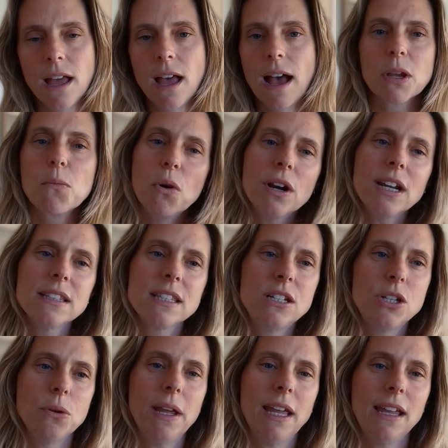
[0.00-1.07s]
What it's
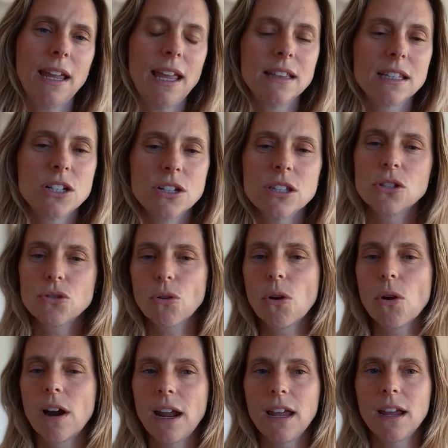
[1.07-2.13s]
doing, it's just
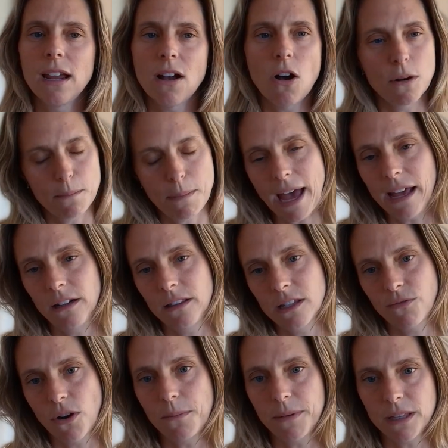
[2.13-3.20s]
drawing on patterns
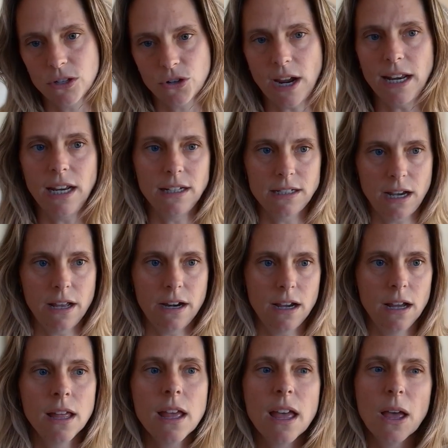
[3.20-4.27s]
from its training
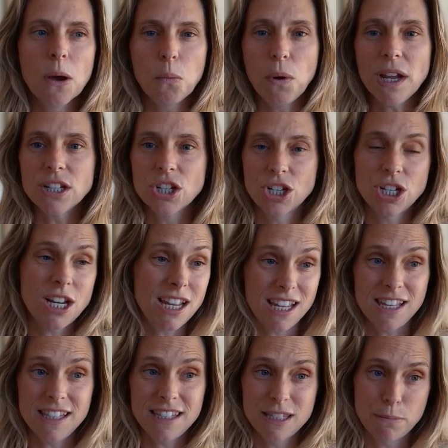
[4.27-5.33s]
data, which
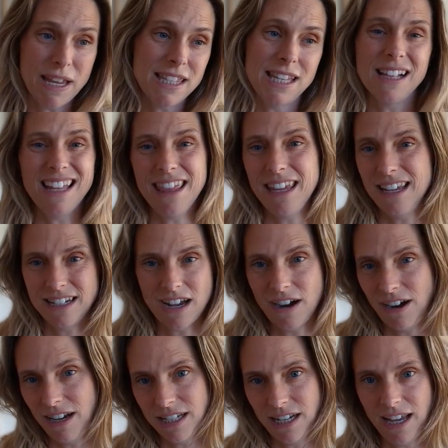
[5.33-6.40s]
is basically the entire
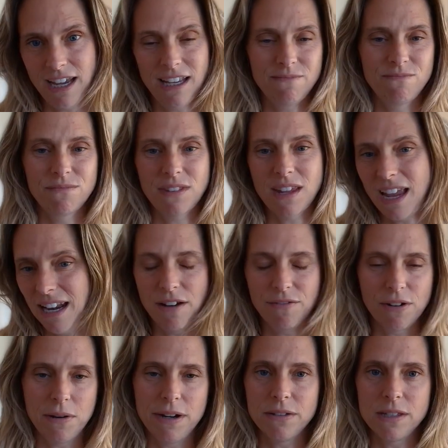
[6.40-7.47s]
internet and
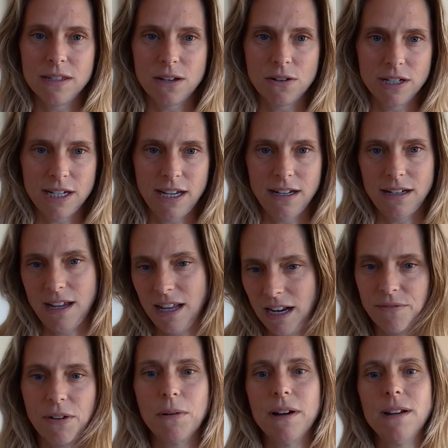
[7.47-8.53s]
everyone else's content and
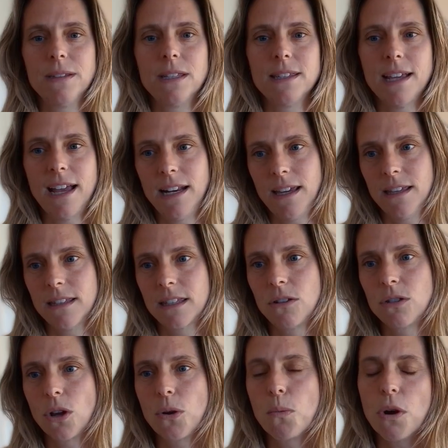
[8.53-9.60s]
everyone else's ideas.
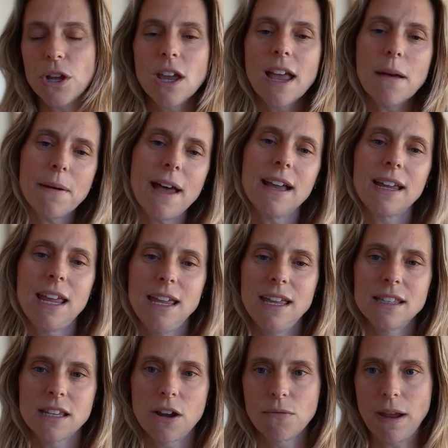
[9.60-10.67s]
So what you get back
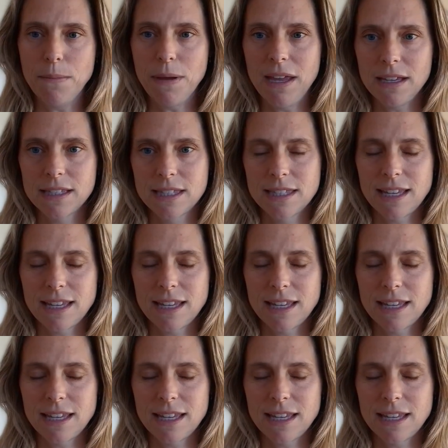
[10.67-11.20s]
is a remix.